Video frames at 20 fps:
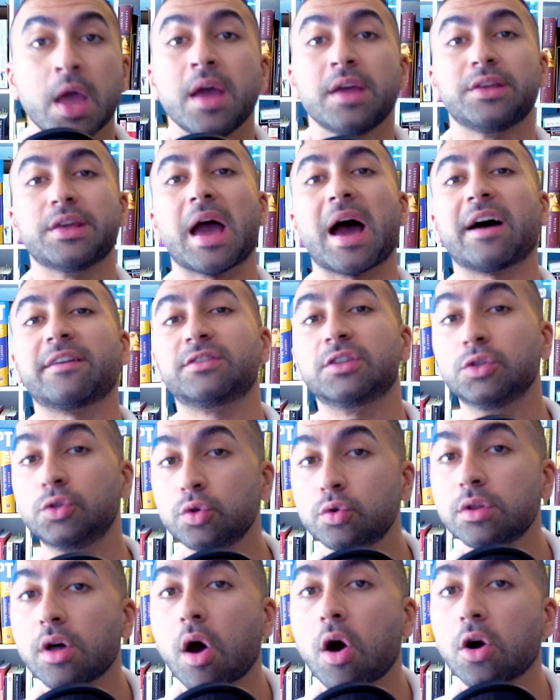You have to
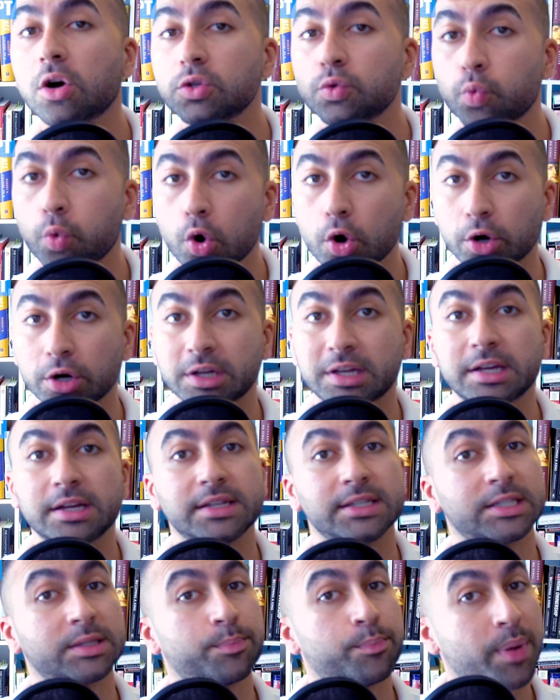do the hard work,
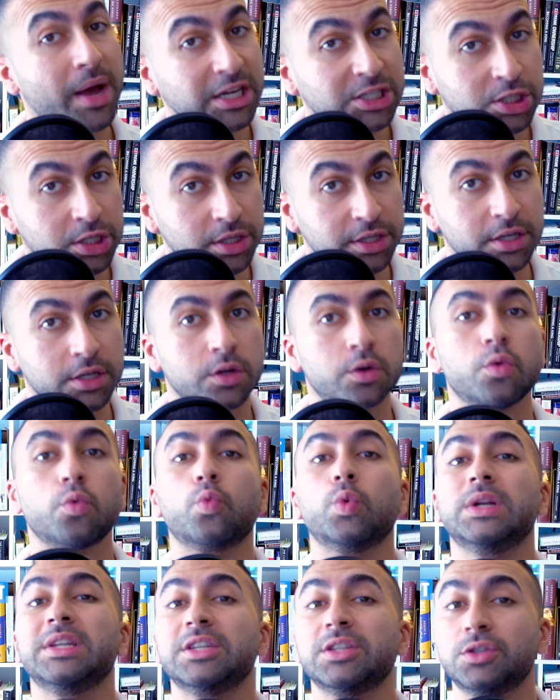especially
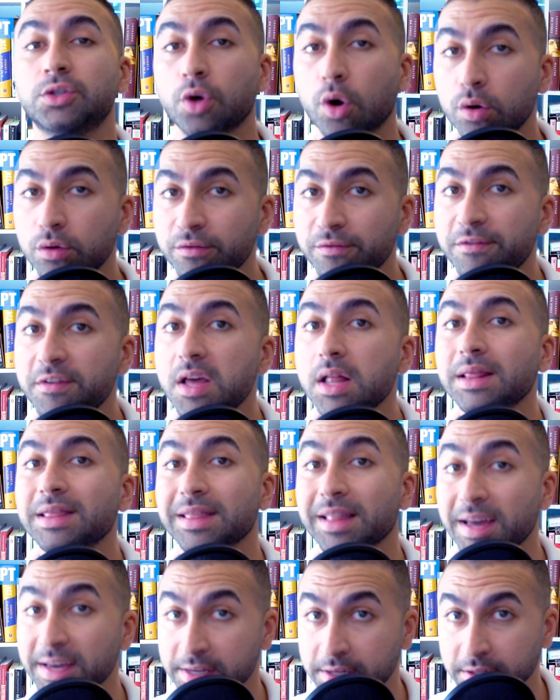when you don't feel
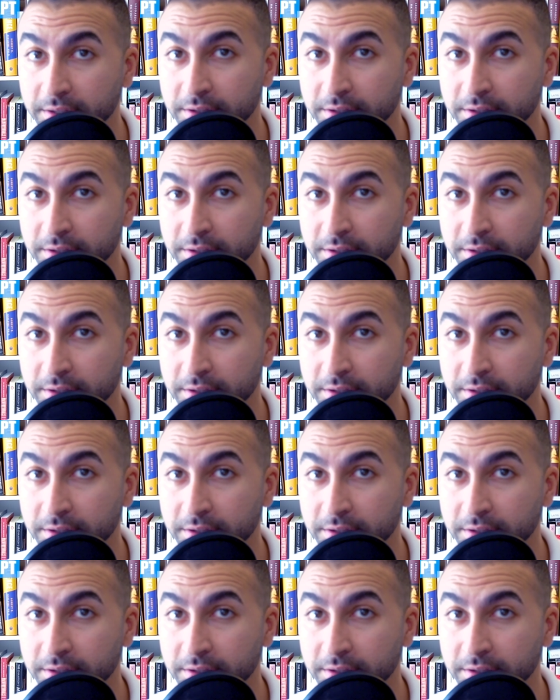like